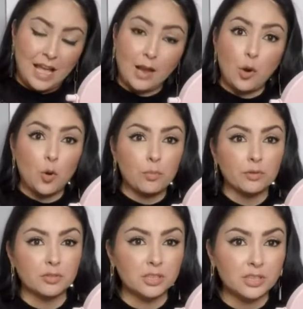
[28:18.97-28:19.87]
I
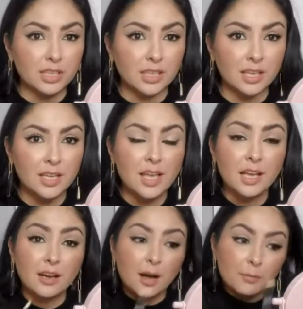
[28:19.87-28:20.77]
hope. What do you think?
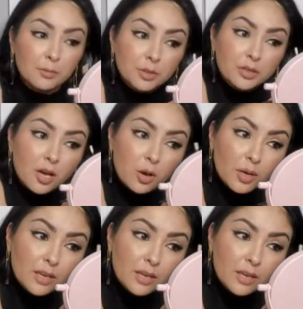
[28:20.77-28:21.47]
Comment below